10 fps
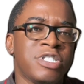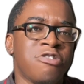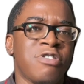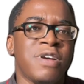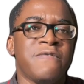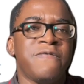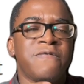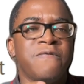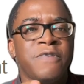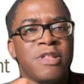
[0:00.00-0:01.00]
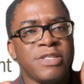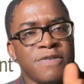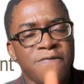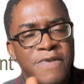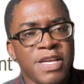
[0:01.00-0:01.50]
law and
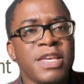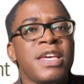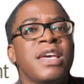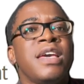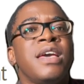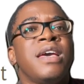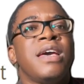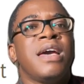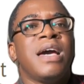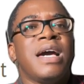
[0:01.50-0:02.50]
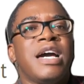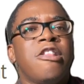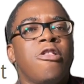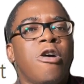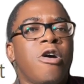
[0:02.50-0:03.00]
philosophy,
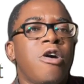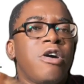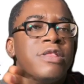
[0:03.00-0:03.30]
law,